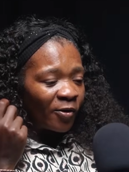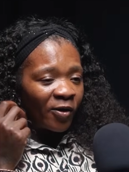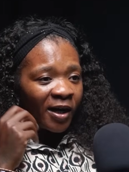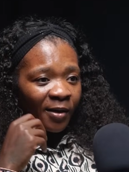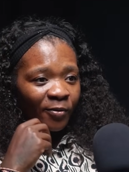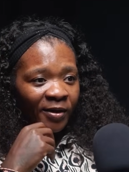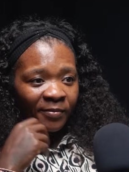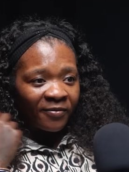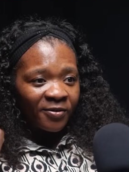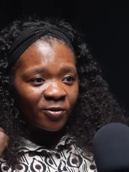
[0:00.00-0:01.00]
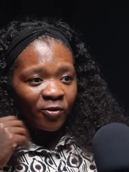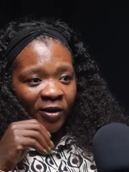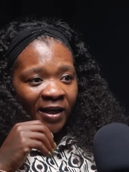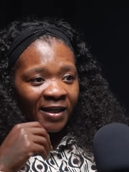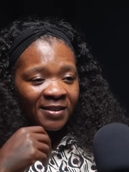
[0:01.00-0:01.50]
Kochabo and Buffett
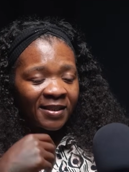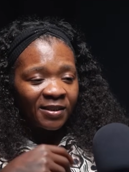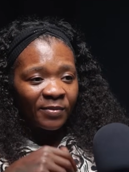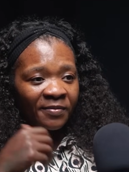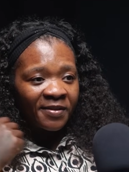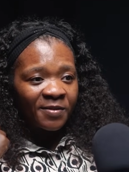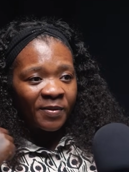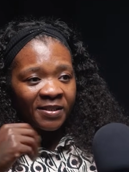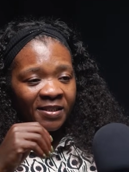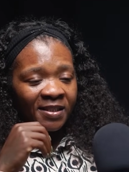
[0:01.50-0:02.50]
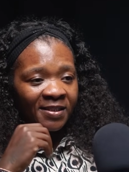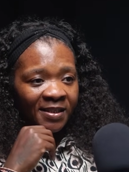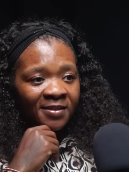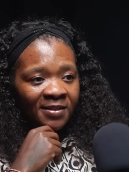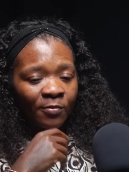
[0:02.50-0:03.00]
lawyer last night. Maybe this person just
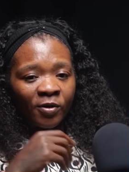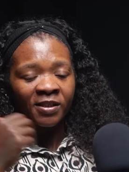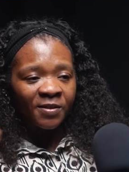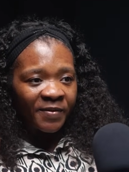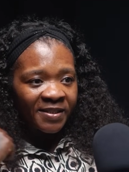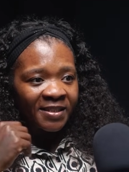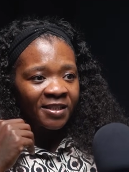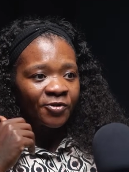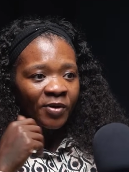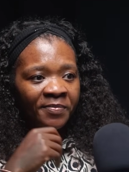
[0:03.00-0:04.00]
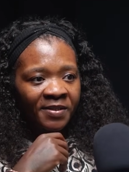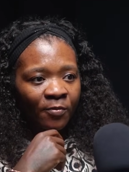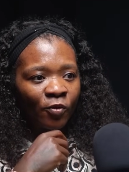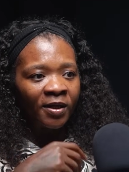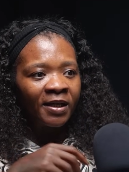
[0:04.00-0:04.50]
killed someone. This person just raped
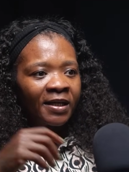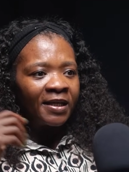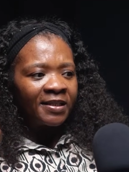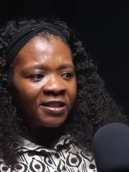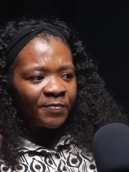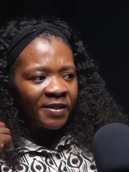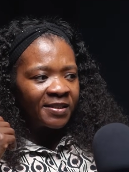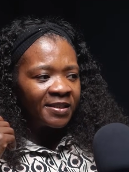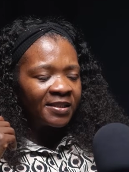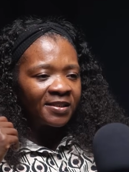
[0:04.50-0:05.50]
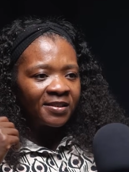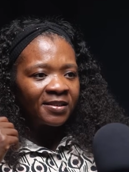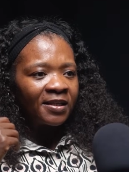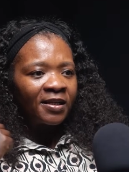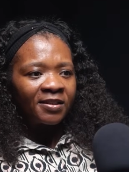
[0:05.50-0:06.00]
someone. This person
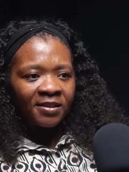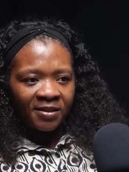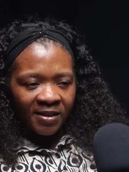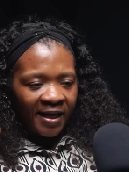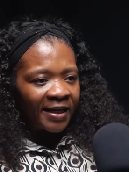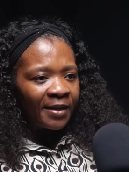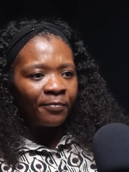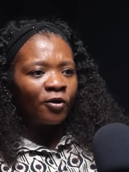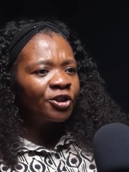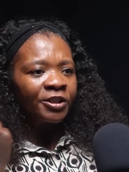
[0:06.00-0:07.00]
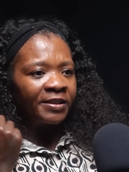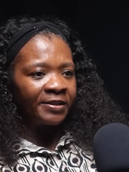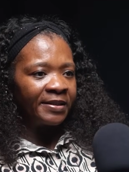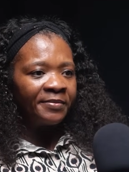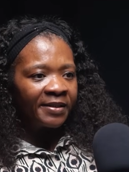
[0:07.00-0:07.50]
just had an abortion, a
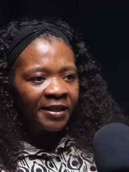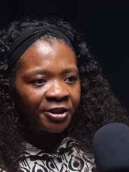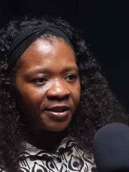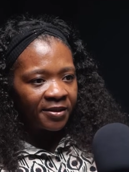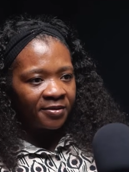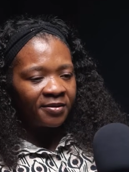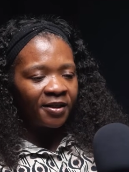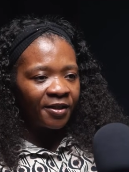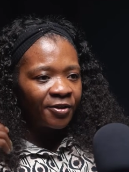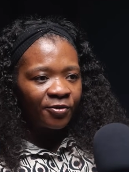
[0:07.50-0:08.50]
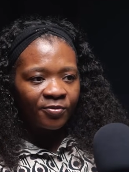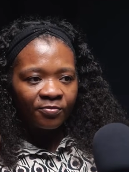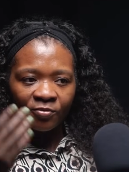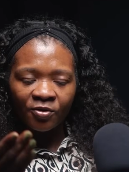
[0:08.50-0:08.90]
termination, and then you